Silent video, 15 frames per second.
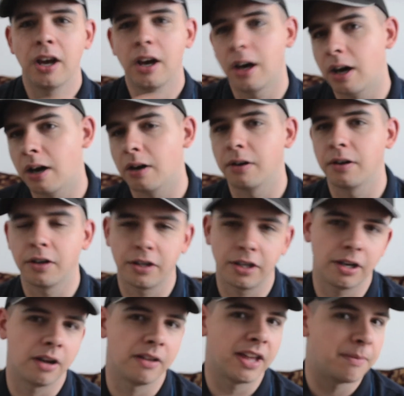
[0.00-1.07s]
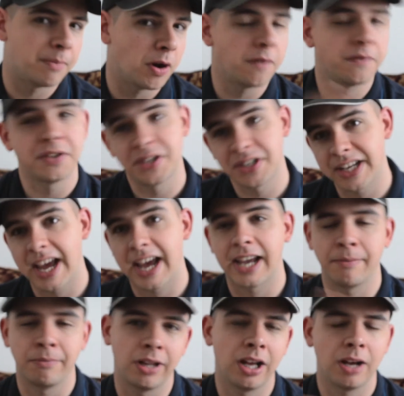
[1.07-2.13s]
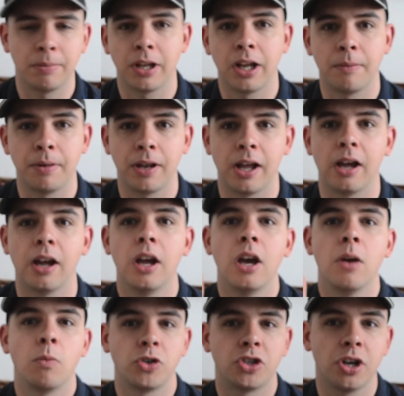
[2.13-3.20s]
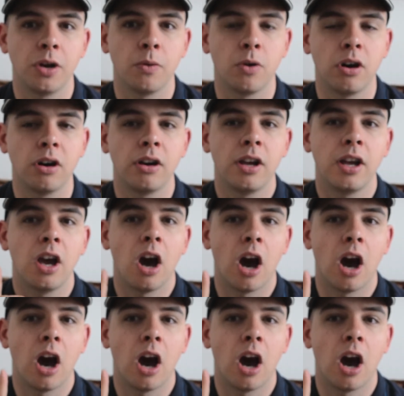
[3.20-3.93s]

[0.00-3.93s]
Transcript: Oh, you know, they're both the same, blah, blah, blah. Well, do you know what?